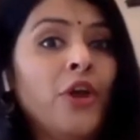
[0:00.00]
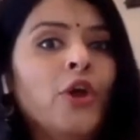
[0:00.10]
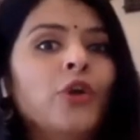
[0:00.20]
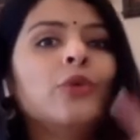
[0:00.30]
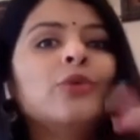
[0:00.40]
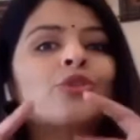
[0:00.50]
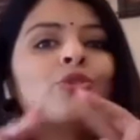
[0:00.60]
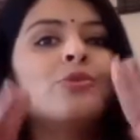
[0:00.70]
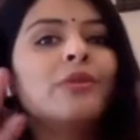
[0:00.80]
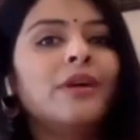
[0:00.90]
to to
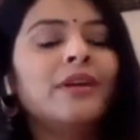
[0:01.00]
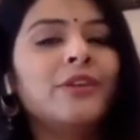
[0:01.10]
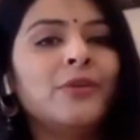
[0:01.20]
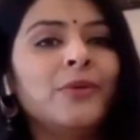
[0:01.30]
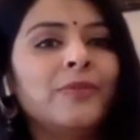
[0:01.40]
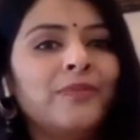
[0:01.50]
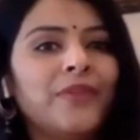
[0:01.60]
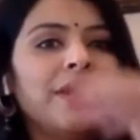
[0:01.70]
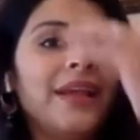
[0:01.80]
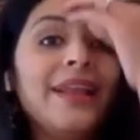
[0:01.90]
uh, you know
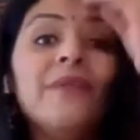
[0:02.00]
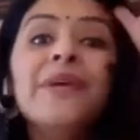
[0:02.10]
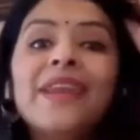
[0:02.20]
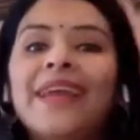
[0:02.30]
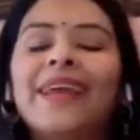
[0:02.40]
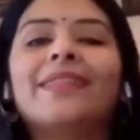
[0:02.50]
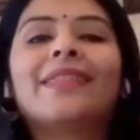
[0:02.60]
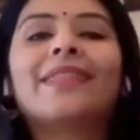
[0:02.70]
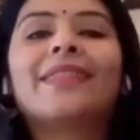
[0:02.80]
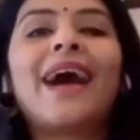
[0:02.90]
eliminate
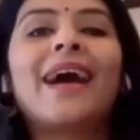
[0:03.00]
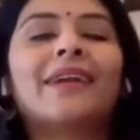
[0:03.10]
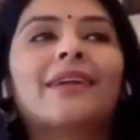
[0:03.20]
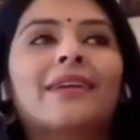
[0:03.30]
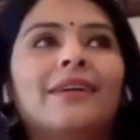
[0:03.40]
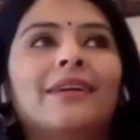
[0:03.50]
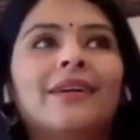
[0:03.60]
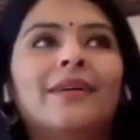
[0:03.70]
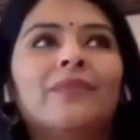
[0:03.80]
that uh,